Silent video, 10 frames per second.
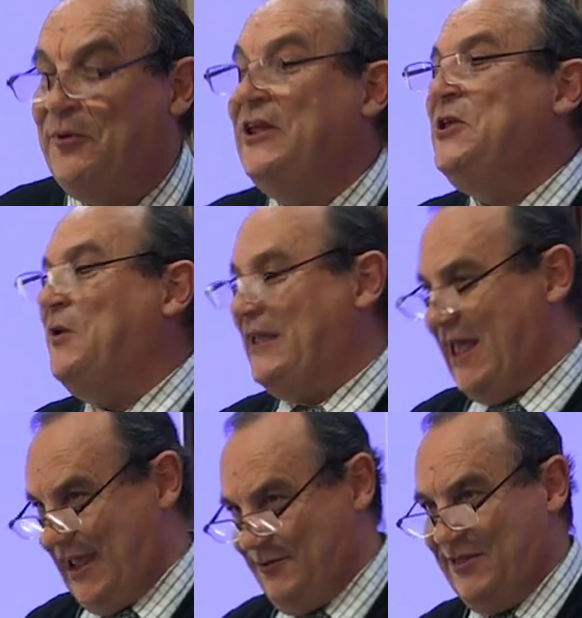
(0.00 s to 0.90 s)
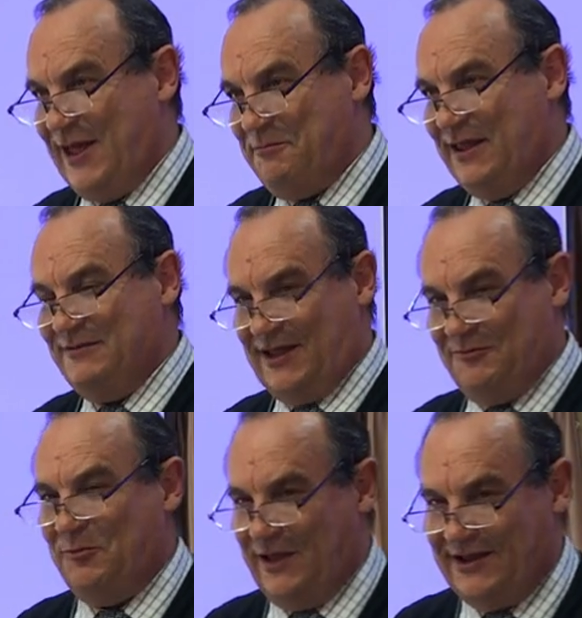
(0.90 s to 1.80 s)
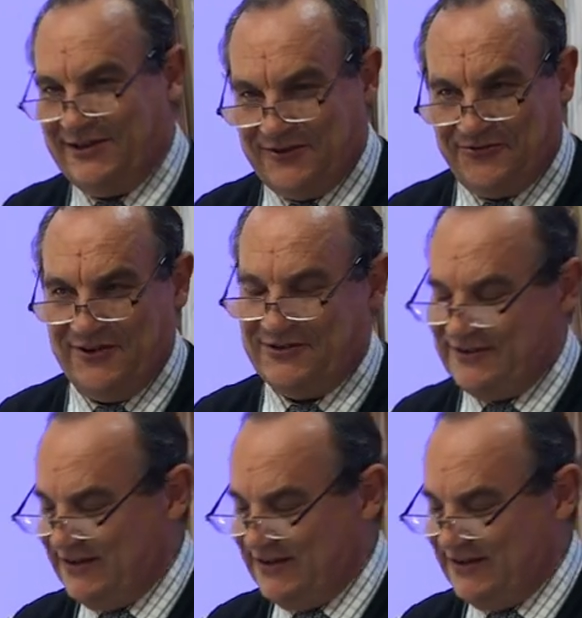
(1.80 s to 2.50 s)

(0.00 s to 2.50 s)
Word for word: bring you a cake. Well, that, make, that will make a difference.